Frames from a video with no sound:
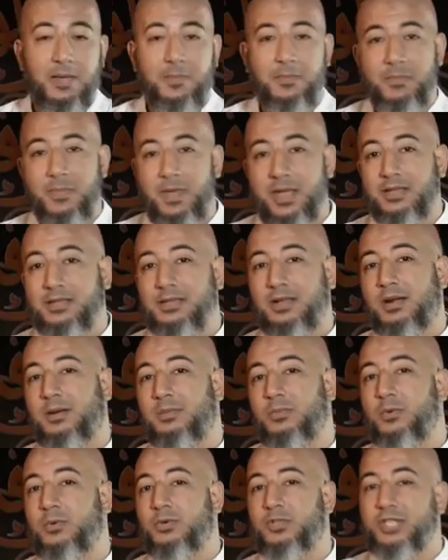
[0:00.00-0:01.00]
Men are
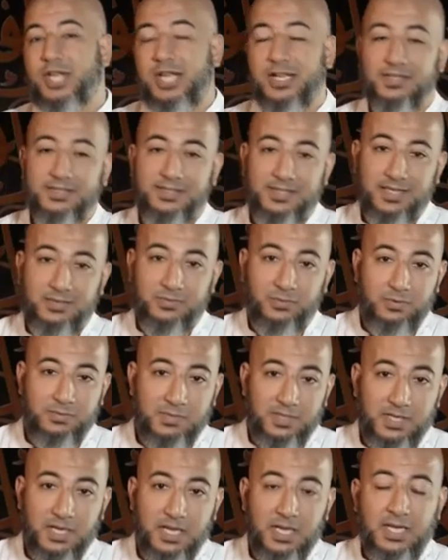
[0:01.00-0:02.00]
more jealous than
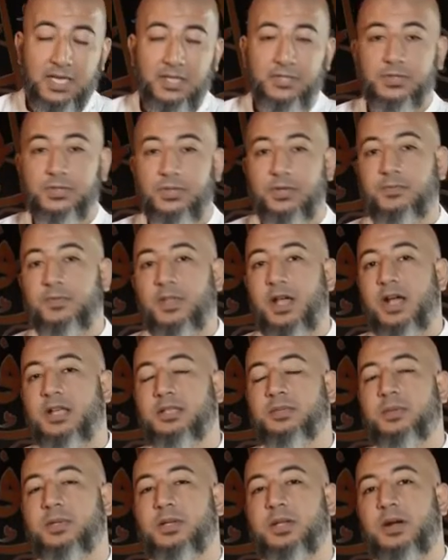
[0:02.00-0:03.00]
women. And so if the
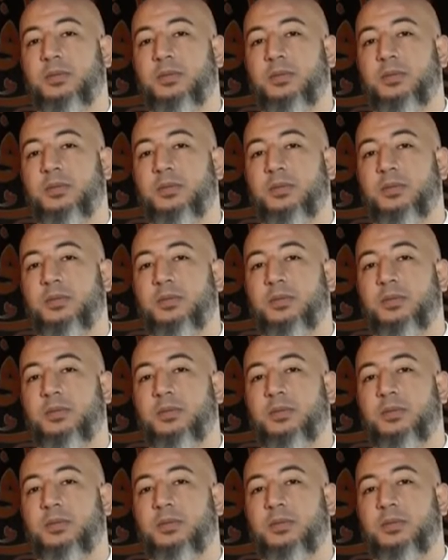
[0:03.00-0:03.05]
husband